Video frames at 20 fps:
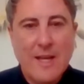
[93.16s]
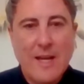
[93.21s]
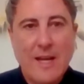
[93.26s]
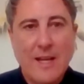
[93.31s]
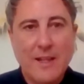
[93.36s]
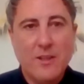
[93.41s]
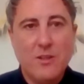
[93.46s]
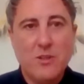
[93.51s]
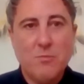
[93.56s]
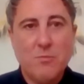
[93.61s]

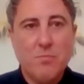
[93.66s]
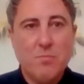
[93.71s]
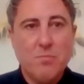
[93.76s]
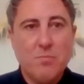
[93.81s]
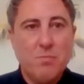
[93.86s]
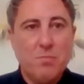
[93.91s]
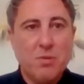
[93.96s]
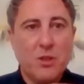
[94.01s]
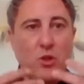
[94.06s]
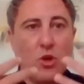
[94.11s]
I
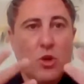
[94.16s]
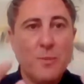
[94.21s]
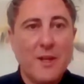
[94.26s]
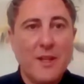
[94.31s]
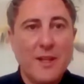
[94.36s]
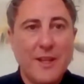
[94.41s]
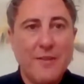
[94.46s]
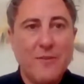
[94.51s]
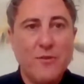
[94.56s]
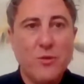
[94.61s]

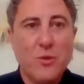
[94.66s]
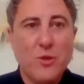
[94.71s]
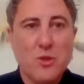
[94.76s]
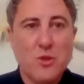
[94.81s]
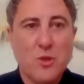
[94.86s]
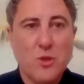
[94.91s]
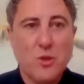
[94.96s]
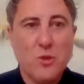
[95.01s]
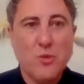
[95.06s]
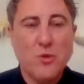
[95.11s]
predominantly
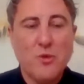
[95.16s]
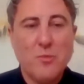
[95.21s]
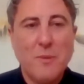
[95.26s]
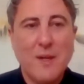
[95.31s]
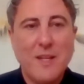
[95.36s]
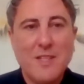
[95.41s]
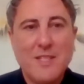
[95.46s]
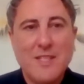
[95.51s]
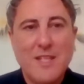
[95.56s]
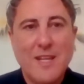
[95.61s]
focus on growth
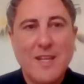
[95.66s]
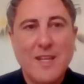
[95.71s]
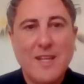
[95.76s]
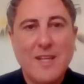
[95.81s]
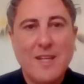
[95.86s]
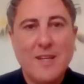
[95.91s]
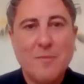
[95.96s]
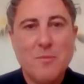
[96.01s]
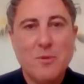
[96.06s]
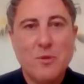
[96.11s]
mindset
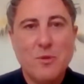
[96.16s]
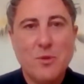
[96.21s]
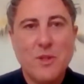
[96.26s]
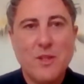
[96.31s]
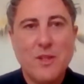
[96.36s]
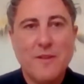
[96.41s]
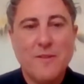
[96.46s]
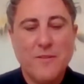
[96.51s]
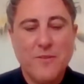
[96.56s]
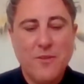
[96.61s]
and
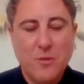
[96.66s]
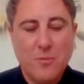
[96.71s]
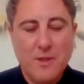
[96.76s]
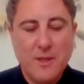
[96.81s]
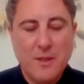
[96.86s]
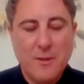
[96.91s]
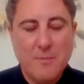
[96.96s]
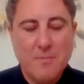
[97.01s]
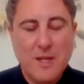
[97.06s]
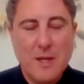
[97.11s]
looking at it from
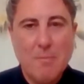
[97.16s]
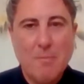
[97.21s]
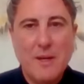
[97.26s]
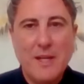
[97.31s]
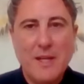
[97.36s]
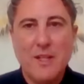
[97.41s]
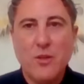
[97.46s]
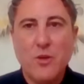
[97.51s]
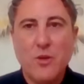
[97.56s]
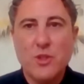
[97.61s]
a
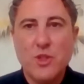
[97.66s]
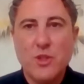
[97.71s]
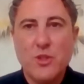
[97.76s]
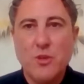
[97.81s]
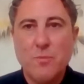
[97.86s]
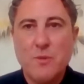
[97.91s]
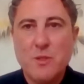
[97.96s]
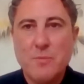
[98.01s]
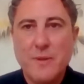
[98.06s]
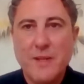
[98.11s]

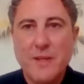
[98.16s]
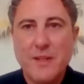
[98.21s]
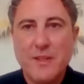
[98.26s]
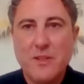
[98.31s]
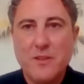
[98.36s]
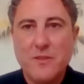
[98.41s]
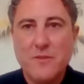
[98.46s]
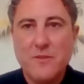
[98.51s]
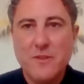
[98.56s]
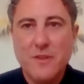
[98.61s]
pedagogical
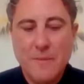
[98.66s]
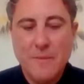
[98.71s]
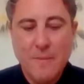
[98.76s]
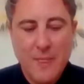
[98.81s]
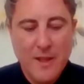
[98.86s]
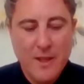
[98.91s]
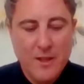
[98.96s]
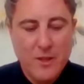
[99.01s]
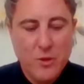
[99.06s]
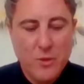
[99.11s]
perspective,
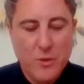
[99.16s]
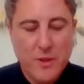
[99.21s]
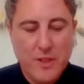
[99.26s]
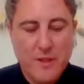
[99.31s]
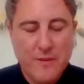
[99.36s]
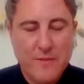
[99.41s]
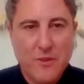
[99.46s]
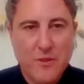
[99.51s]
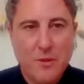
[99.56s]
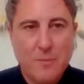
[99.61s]
looking
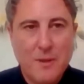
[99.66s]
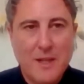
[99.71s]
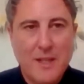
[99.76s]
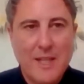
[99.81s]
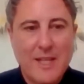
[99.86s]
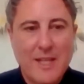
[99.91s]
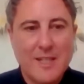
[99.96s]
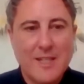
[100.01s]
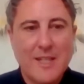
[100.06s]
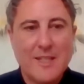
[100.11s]
at it from a
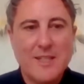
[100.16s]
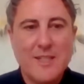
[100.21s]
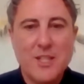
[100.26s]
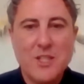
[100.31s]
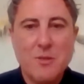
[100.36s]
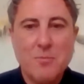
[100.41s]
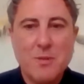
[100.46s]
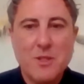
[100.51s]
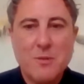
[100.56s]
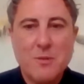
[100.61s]
learning and
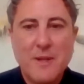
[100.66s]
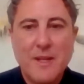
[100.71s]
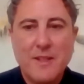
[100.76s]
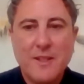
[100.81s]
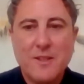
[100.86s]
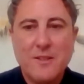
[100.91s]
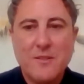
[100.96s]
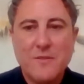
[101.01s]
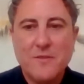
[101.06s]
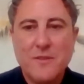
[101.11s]
teaching
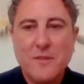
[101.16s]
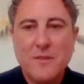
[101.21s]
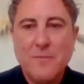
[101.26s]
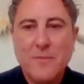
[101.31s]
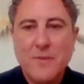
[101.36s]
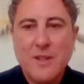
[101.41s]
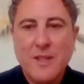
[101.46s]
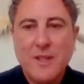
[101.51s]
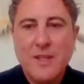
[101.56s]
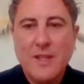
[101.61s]
perspective,
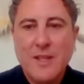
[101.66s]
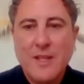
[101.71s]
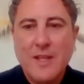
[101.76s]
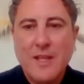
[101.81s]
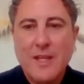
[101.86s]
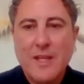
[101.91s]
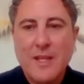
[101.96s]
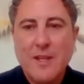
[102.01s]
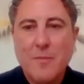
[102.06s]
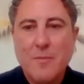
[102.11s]

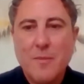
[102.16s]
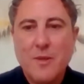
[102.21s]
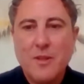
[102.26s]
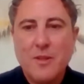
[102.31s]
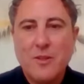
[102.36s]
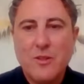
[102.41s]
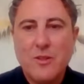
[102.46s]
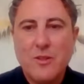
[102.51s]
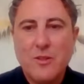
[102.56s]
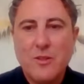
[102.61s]

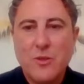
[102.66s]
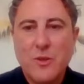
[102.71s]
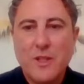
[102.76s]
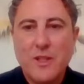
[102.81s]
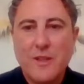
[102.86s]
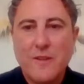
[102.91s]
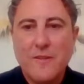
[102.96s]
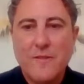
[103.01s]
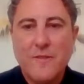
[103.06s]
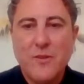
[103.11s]

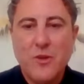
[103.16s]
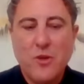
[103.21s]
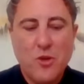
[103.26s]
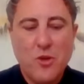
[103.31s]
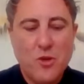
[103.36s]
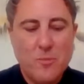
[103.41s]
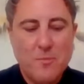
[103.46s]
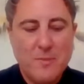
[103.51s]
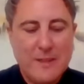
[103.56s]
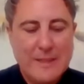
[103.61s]
looking at it
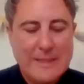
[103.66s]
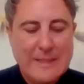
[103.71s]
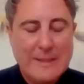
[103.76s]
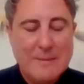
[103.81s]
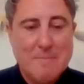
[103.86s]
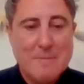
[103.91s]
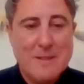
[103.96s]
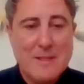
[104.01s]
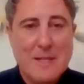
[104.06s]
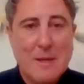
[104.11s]
from
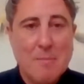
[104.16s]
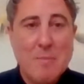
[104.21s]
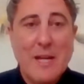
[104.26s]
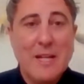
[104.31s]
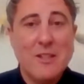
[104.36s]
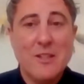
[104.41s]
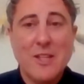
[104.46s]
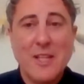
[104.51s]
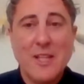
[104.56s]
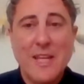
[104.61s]
a
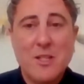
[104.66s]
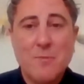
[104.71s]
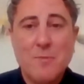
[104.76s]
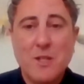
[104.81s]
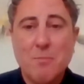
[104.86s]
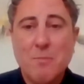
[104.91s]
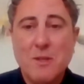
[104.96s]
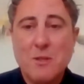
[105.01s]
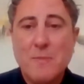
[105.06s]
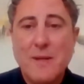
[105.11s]
parental
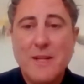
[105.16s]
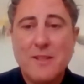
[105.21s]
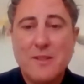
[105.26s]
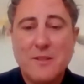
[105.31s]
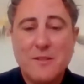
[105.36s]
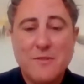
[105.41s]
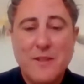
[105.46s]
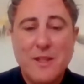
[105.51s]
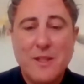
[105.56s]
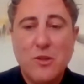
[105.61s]
engagement
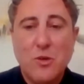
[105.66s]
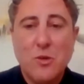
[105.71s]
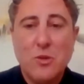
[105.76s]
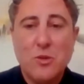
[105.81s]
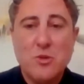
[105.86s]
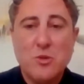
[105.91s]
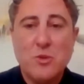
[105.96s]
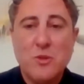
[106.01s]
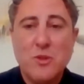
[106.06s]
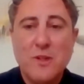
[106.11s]
perspective, and
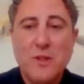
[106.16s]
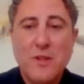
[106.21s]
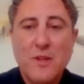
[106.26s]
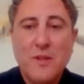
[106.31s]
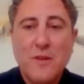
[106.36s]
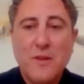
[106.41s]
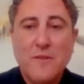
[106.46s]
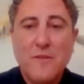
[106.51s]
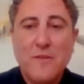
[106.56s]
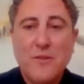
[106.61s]
also
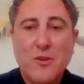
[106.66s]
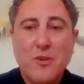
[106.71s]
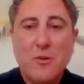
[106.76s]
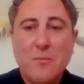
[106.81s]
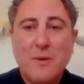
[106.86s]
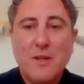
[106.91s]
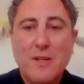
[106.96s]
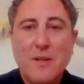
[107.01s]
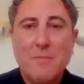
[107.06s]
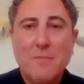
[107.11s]

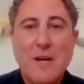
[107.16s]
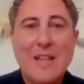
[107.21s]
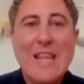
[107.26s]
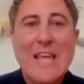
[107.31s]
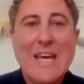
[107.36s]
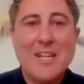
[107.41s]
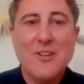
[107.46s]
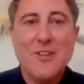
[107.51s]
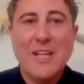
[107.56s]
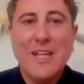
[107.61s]
from a
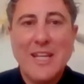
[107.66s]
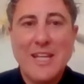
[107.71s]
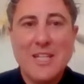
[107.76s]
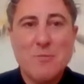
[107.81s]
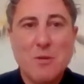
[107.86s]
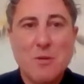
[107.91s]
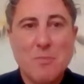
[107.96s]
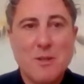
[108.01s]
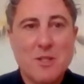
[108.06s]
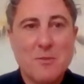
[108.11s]
learner
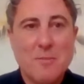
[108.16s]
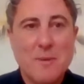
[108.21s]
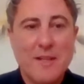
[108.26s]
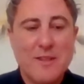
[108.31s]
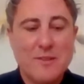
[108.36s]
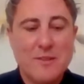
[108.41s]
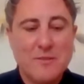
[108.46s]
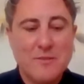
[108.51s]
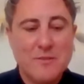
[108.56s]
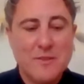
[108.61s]
engagement
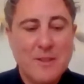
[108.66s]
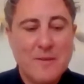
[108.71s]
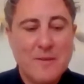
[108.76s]
perspective.